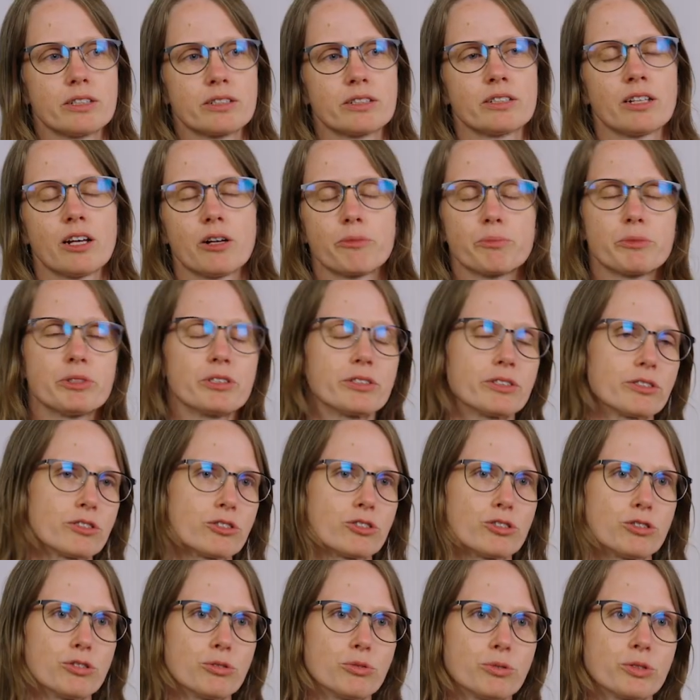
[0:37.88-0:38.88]
It's helped us
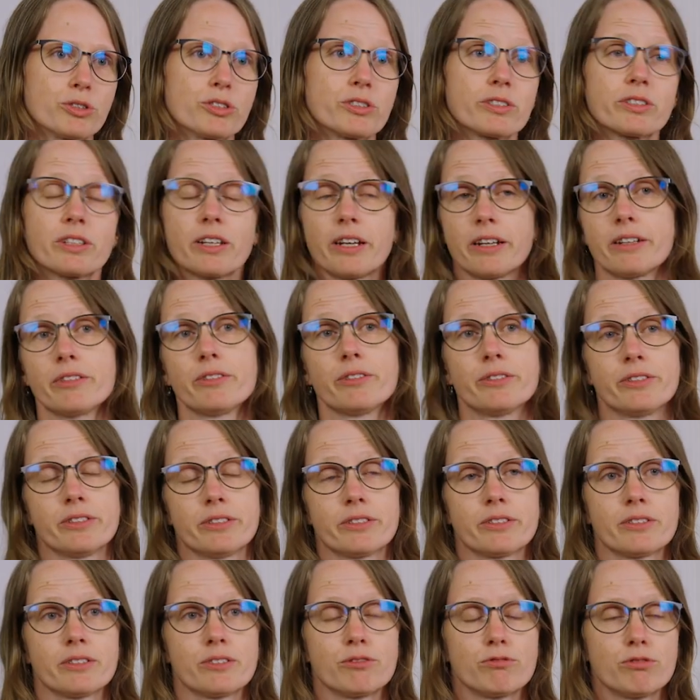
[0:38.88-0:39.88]
to scale
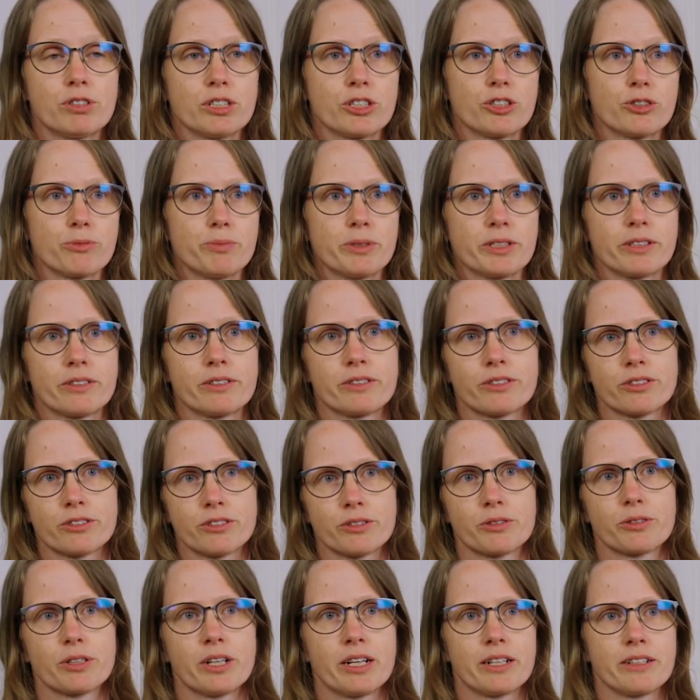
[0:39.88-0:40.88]
this enrichment
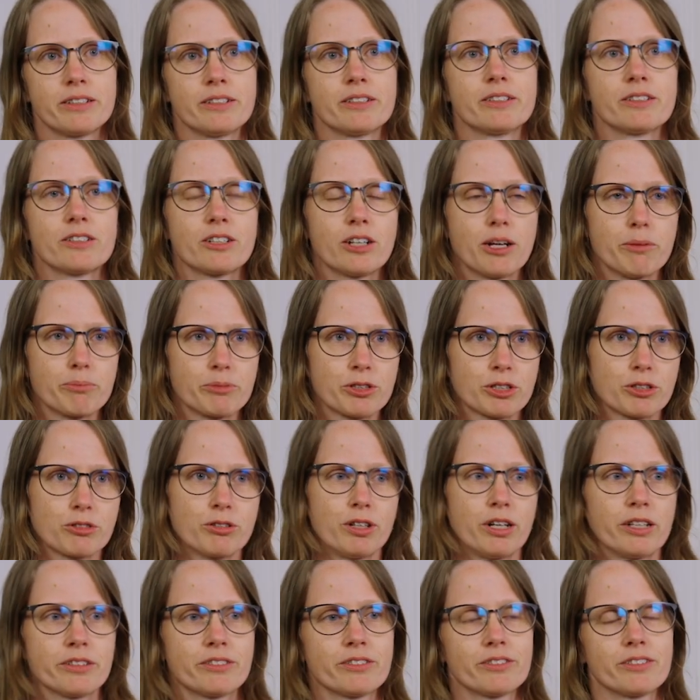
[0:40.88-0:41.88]
so that it comes
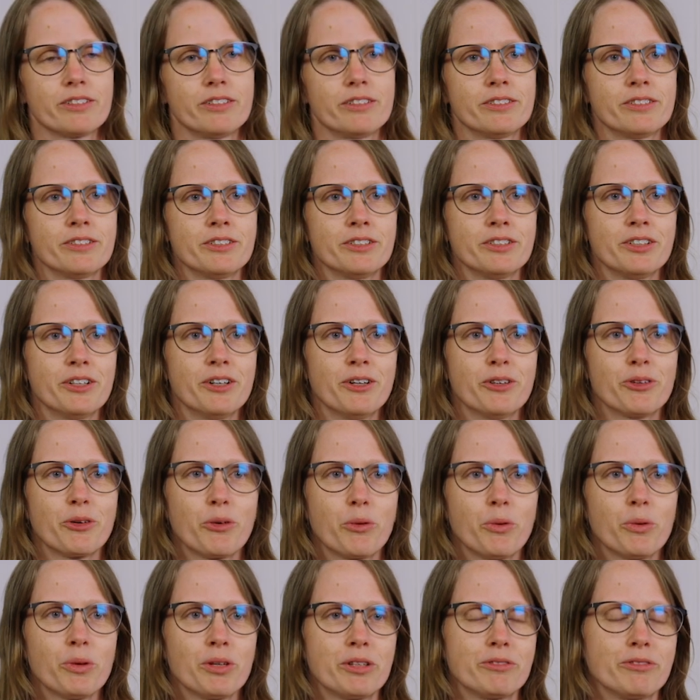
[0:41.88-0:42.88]
across on, on
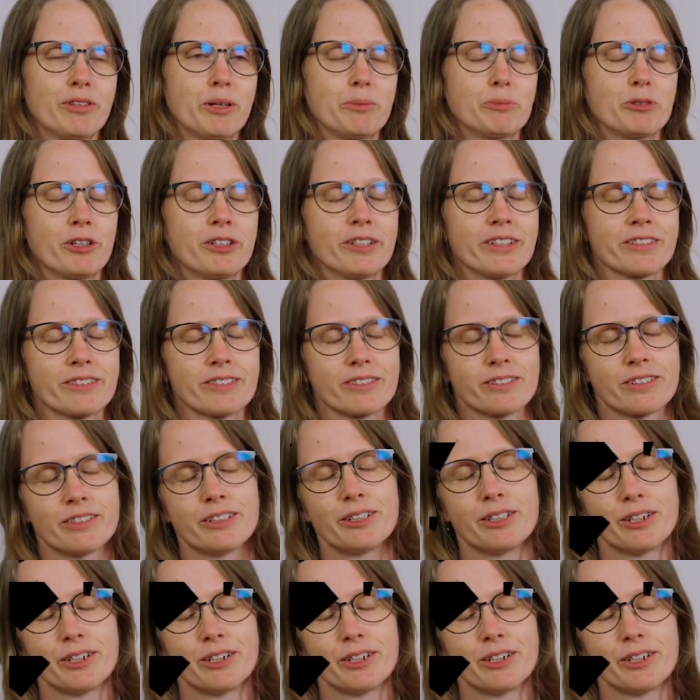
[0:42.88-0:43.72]
all of our products.